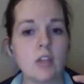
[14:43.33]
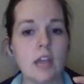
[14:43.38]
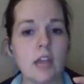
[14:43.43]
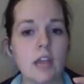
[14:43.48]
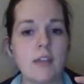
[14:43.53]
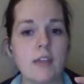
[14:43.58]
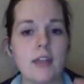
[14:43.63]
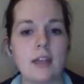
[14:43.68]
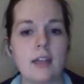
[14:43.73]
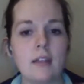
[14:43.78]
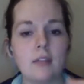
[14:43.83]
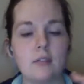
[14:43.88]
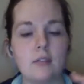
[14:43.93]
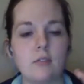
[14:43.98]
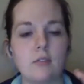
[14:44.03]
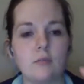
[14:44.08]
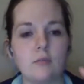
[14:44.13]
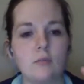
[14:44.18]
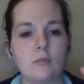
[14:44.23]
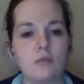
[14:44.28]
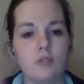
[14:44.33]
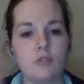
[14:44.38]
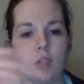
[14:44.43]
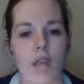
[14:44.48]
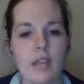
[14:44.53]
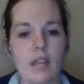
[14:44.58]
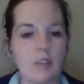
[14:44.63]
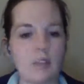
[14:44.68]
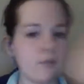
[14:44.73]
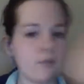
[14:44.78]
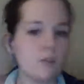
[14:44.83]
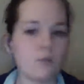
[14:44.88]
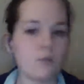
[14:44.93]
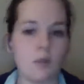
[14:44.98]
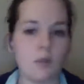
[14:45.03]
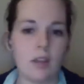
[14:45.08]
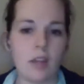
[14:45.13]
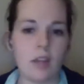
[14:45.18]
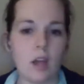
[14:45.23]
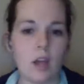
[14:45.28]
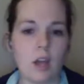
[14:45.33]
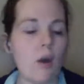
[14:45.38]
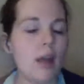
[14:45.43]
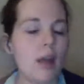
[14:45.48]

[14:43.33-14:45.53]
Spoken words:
and then it transfers where they go.